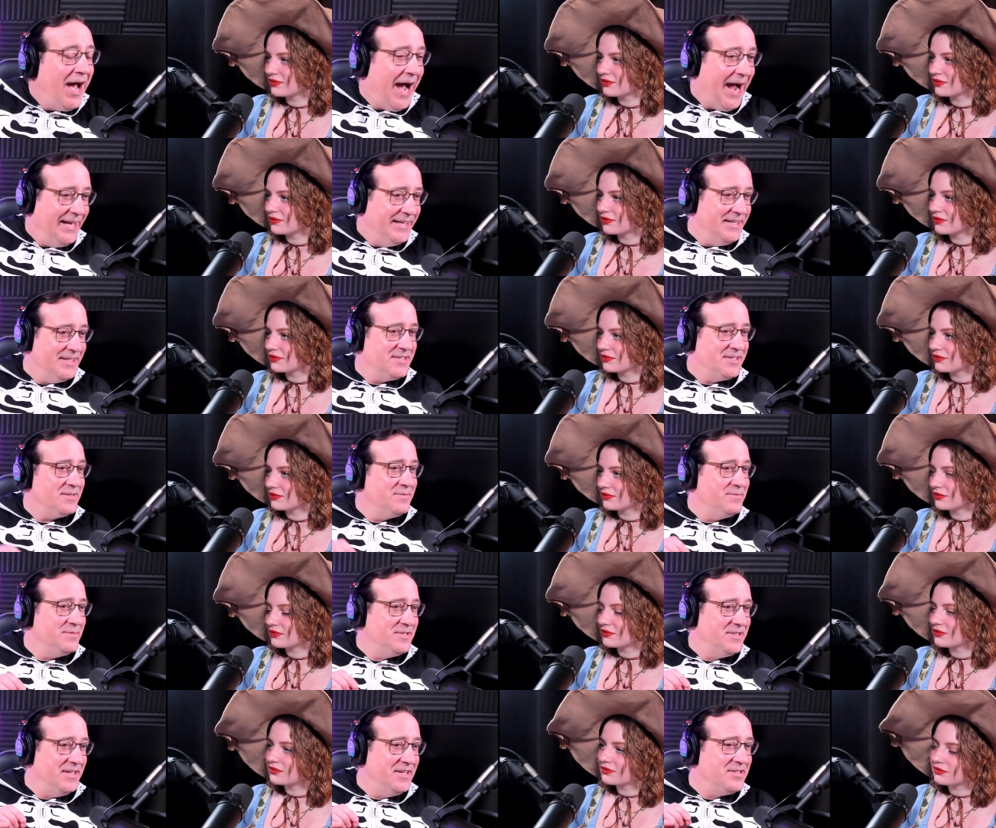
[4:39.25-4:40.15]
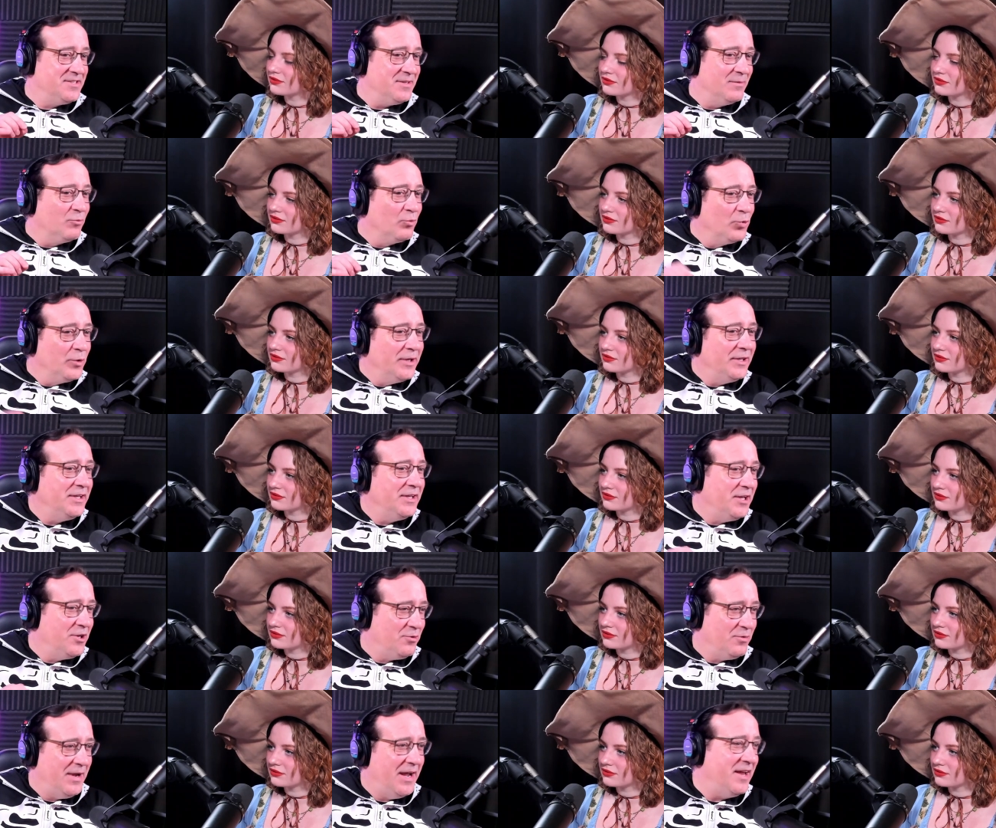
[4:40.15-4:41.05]
Speaker 1: I did some see some
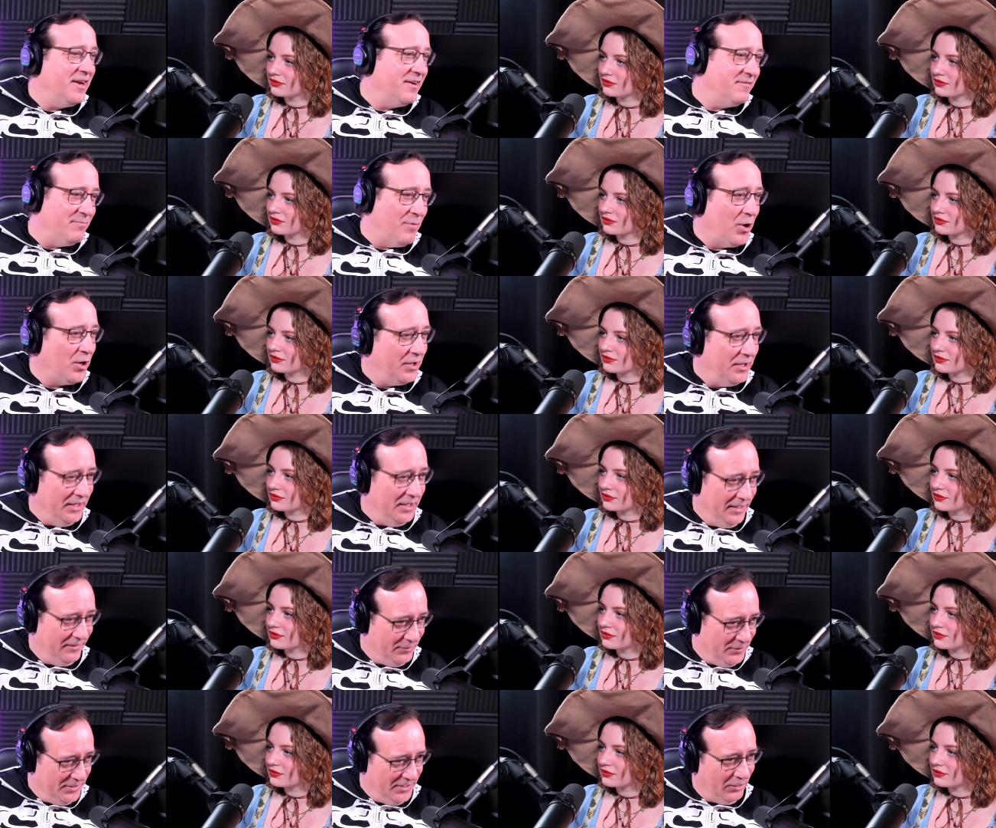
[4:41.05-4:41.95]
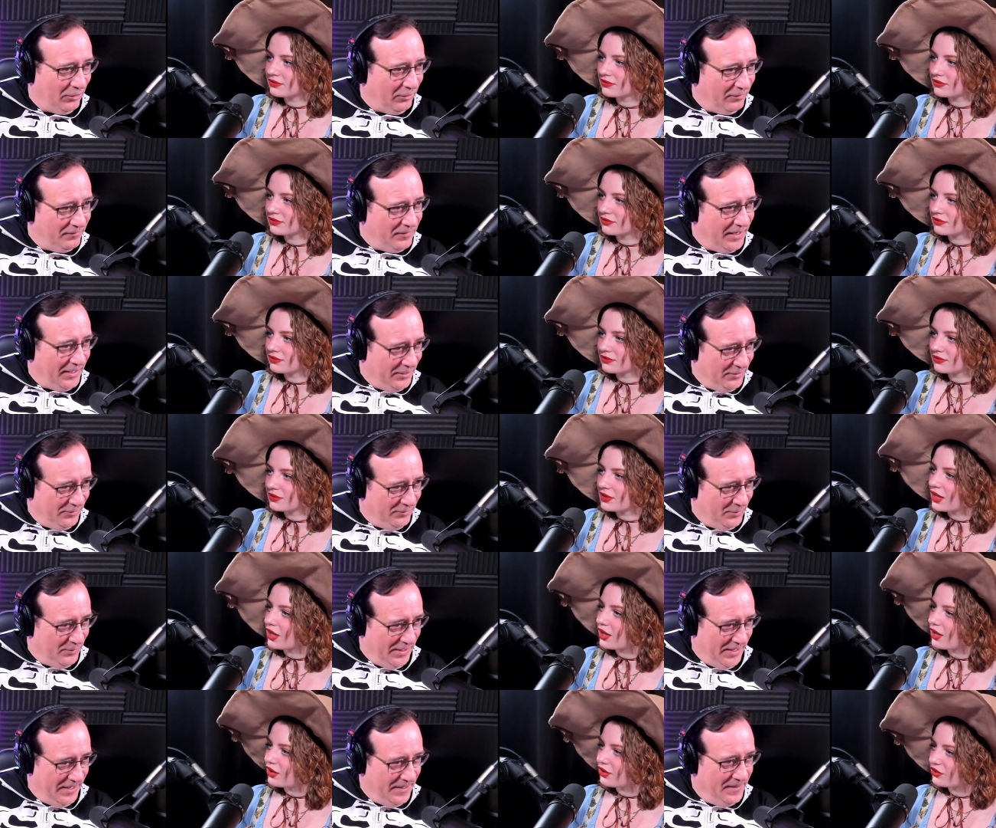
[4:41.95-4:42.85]
really creative marketing for Terrifier
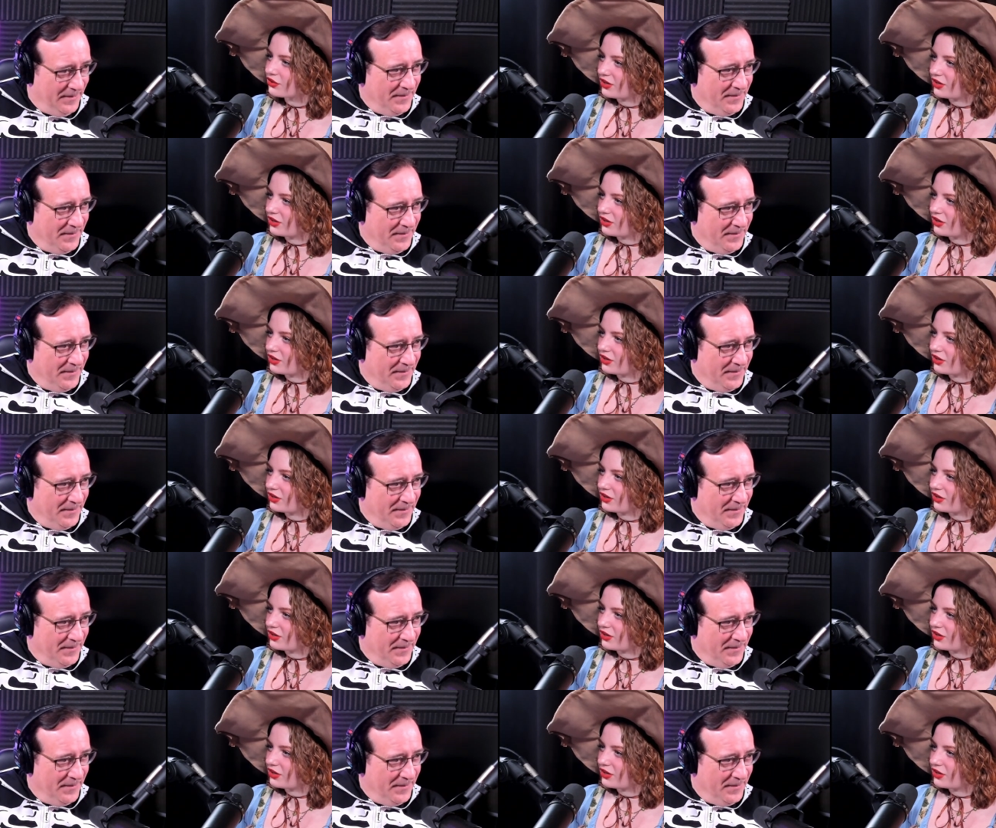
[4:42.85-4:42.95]
three.